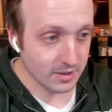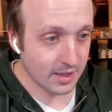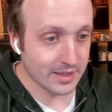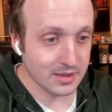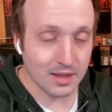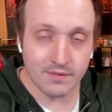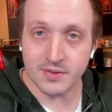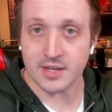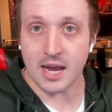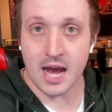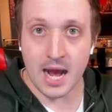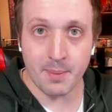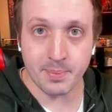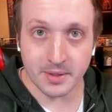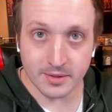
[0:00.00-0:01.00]
like, living a
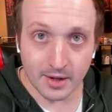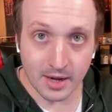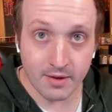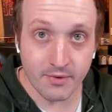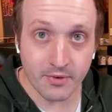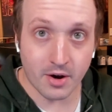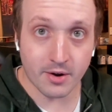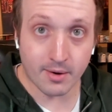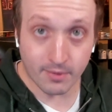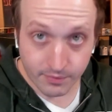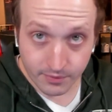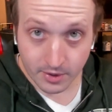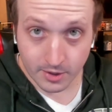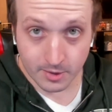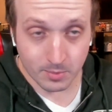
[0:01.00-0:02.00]
happy life on a
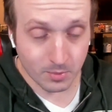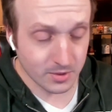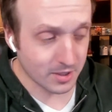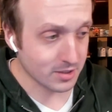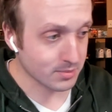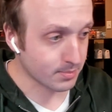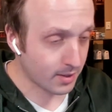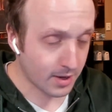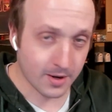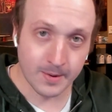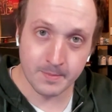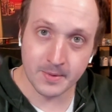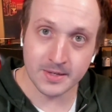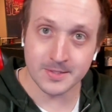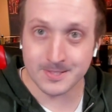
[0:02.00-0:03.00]
farm with his
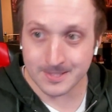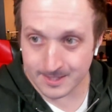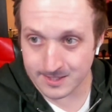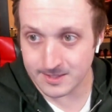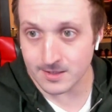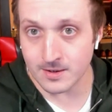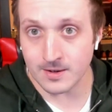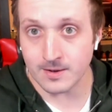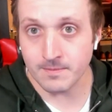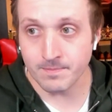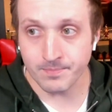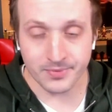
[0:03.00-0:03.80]
mom and his sister